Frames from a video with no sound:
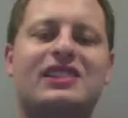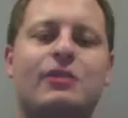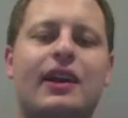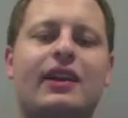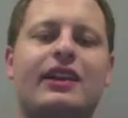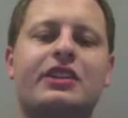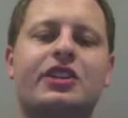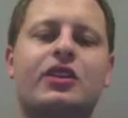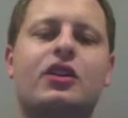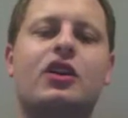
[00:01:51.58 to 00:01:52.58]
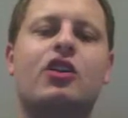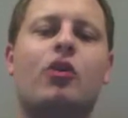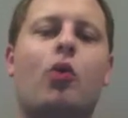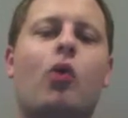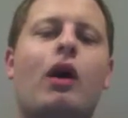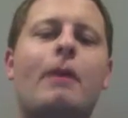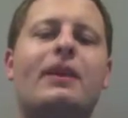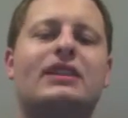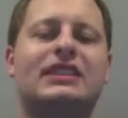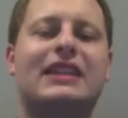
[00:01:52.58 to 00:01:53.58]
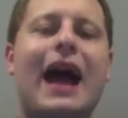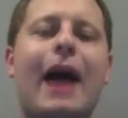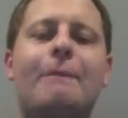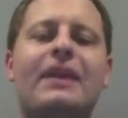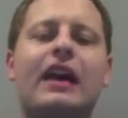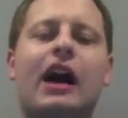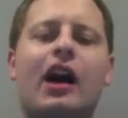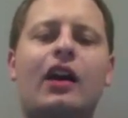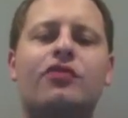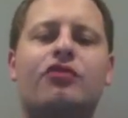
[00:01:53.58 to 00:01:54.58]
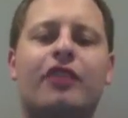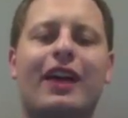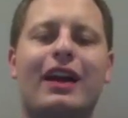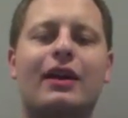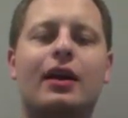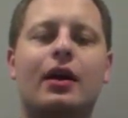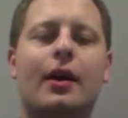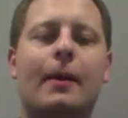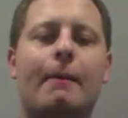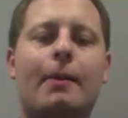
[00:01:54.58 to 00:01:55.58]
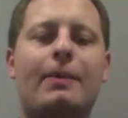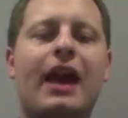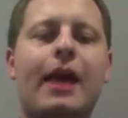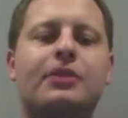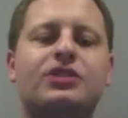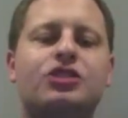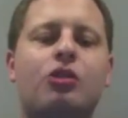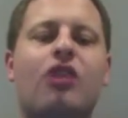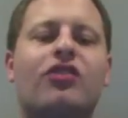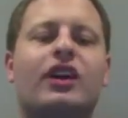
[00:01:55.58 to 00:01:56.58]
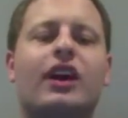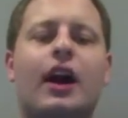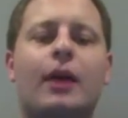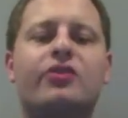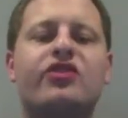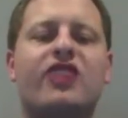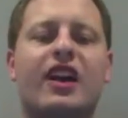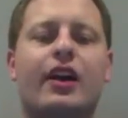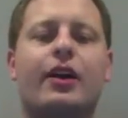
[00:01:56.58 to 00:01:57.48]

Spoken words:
be a lantern, one must not be unafraid, but be able to overcome fear.